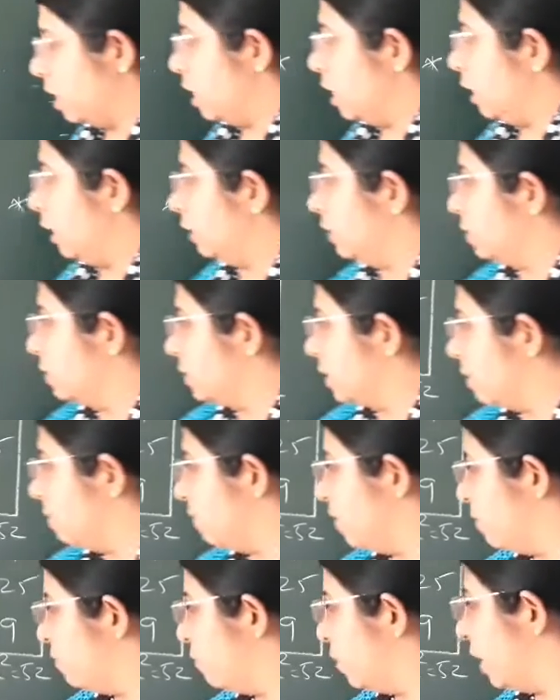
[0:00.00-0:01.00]
In the same
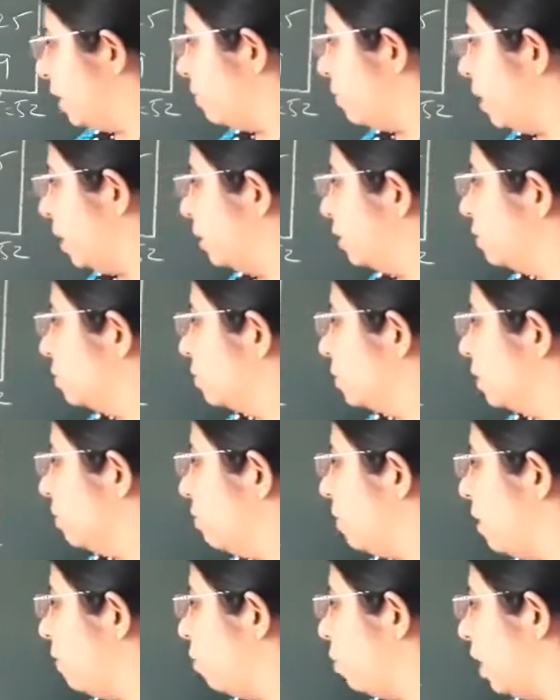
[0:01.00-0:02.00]
way, y bar
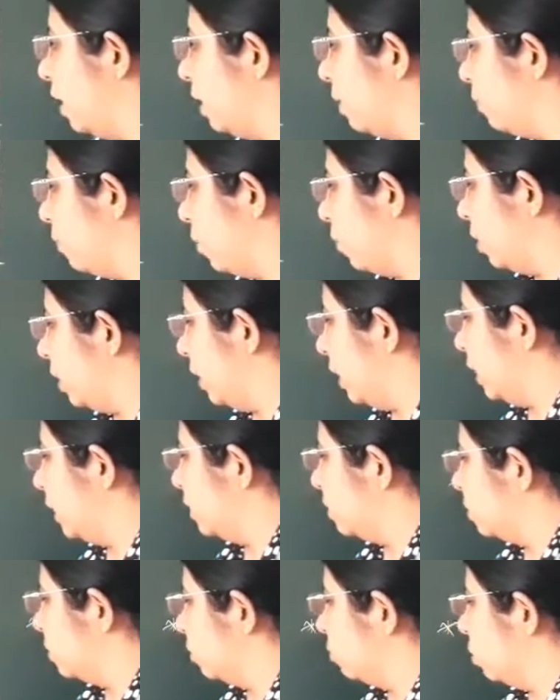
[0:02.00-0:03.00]
sigma y upon n
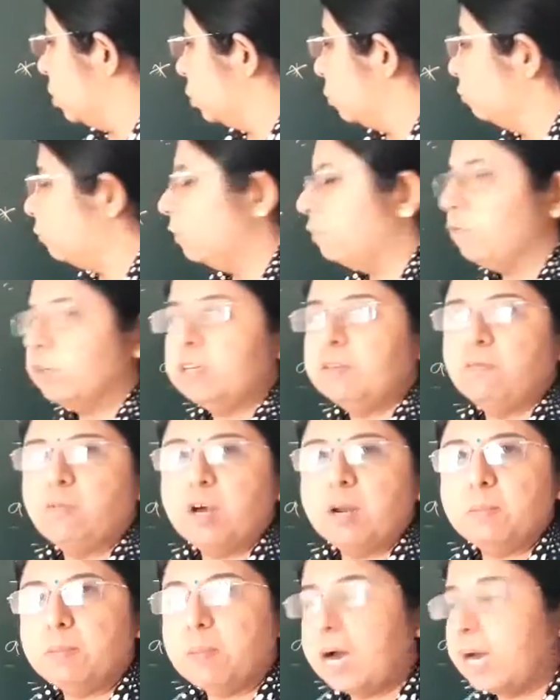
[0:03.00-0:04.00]
is equal to
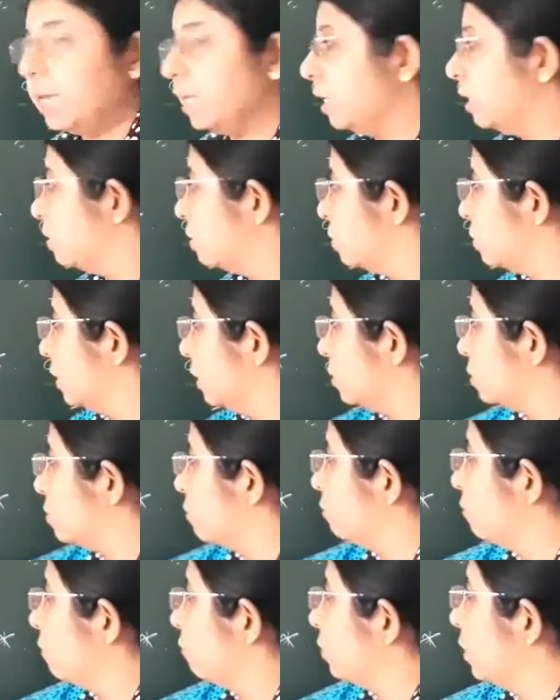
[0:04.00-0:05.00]
51 by
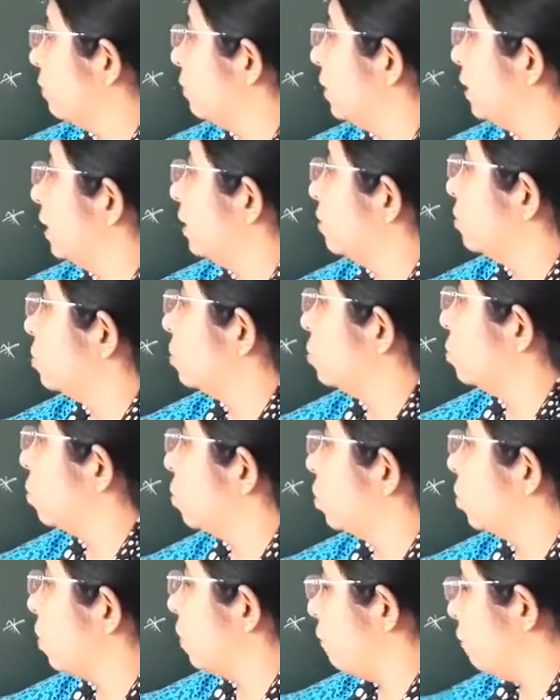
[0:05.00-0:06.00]
6. 51, that is the
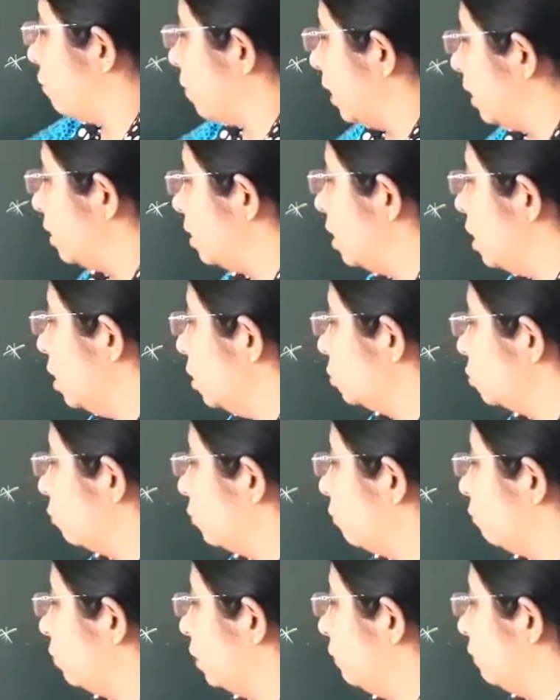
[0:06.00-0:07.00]
total of y. So
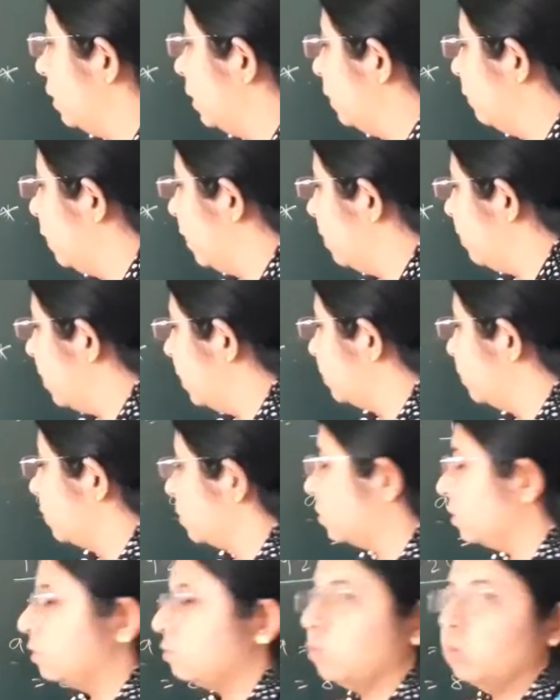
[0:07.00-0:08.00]
51 divided by
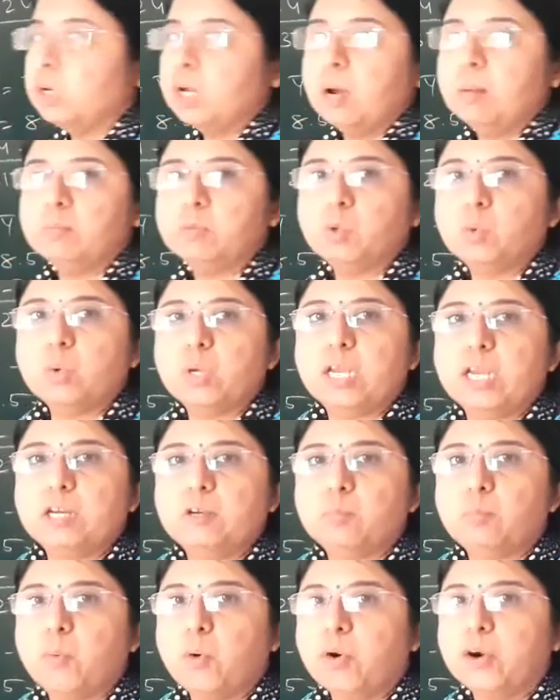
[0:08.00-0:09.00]
6, it would come to
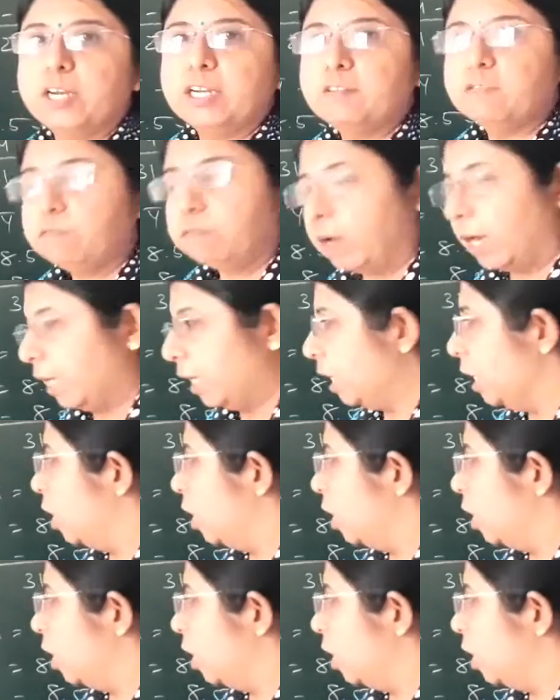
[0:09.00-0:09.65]
8.5.